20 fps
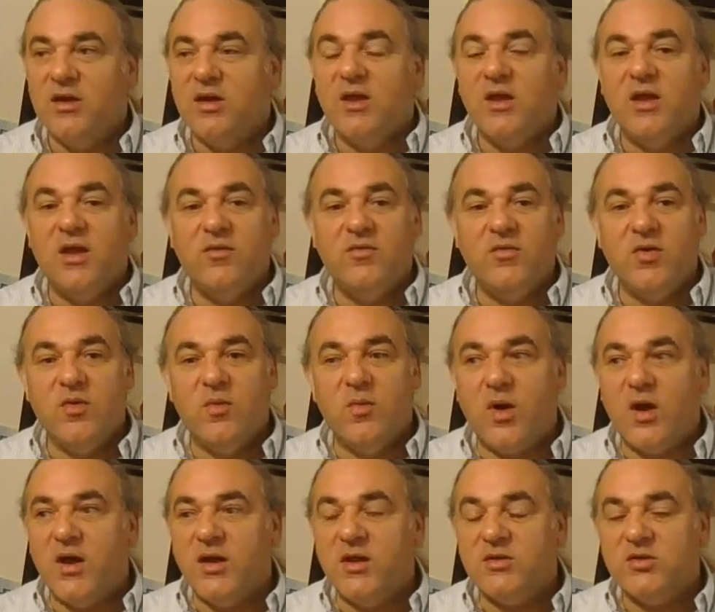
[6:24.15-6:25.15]
If you
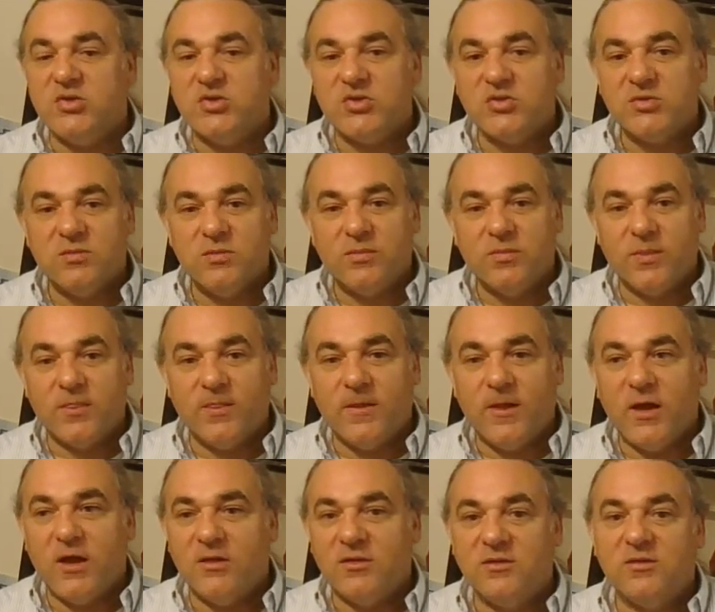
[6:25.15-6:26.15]
watch
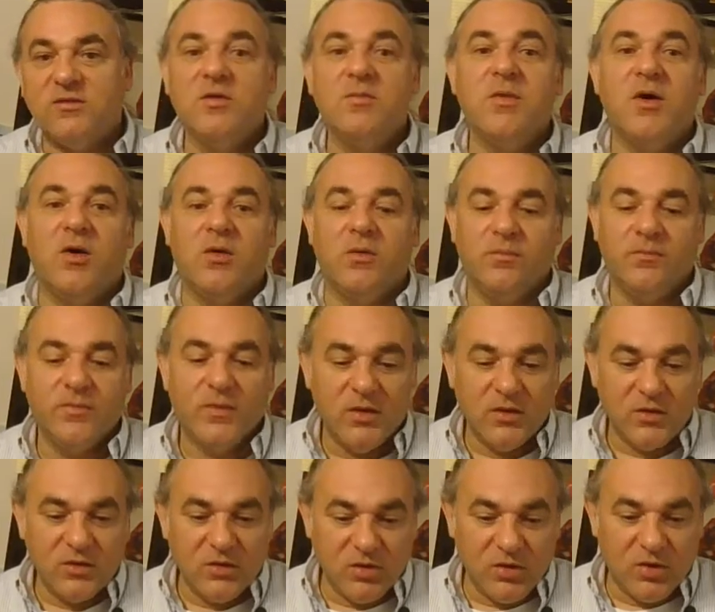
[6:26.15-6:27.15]
uh, sumo,
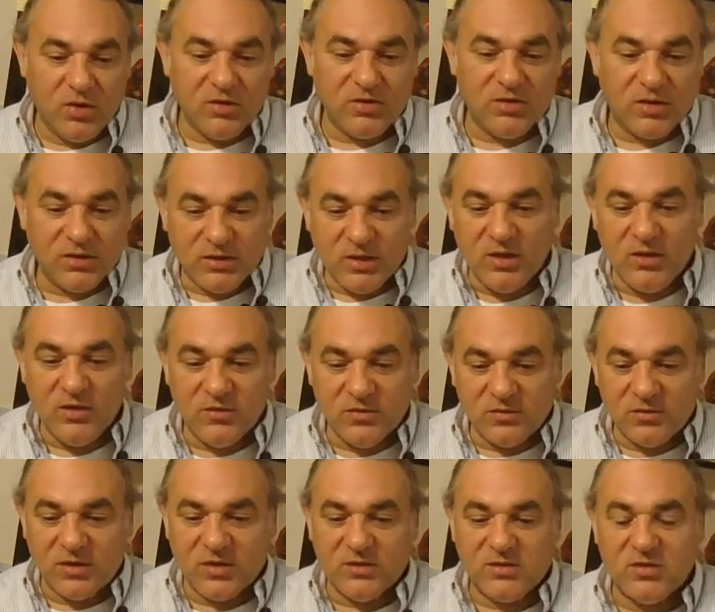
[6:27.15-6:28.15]
you'll notice that they
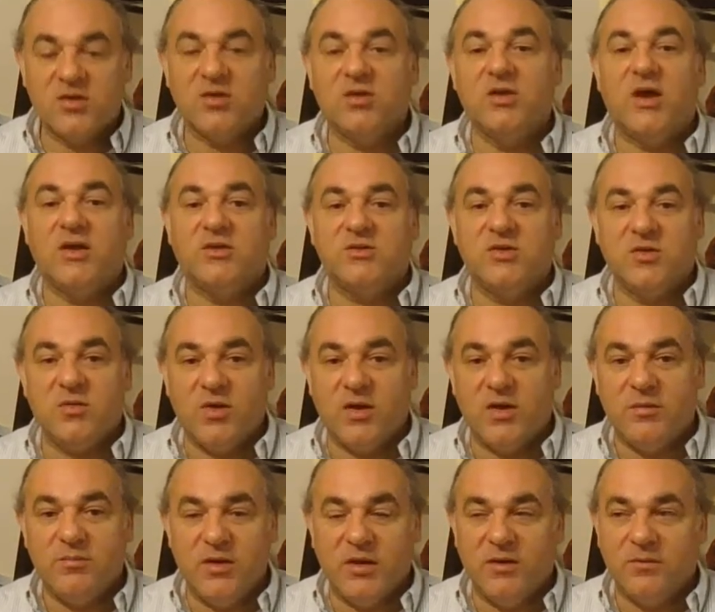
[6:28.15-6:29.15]
use Shikodachi quite
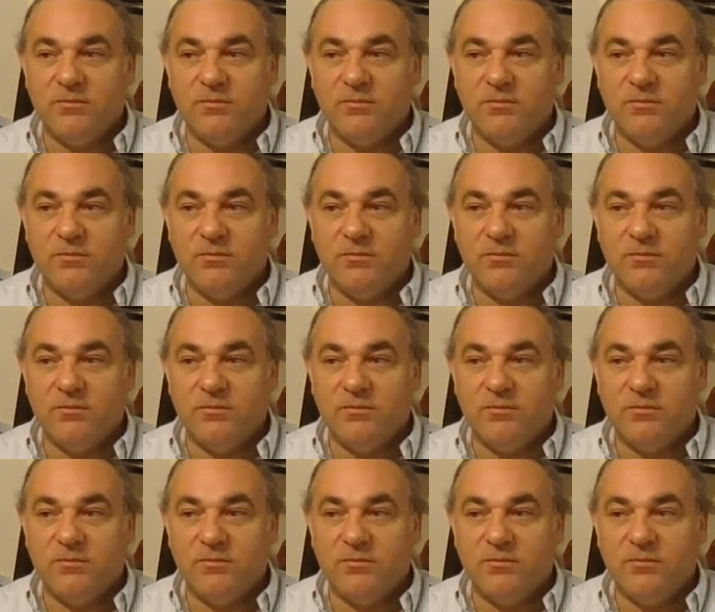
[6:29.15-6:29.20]
a bit.